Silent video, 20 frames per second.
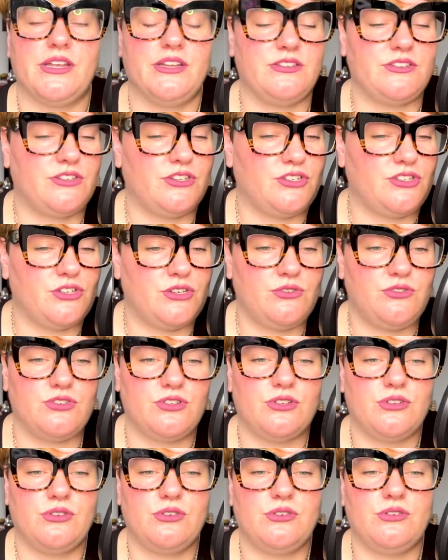
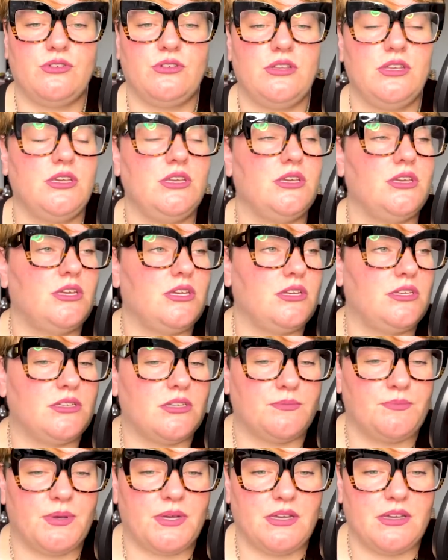institutional,
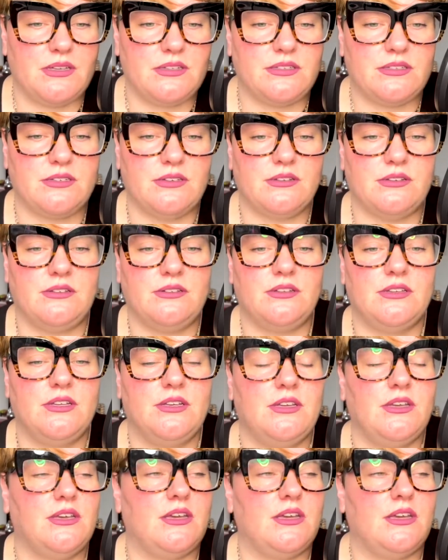interpersonal,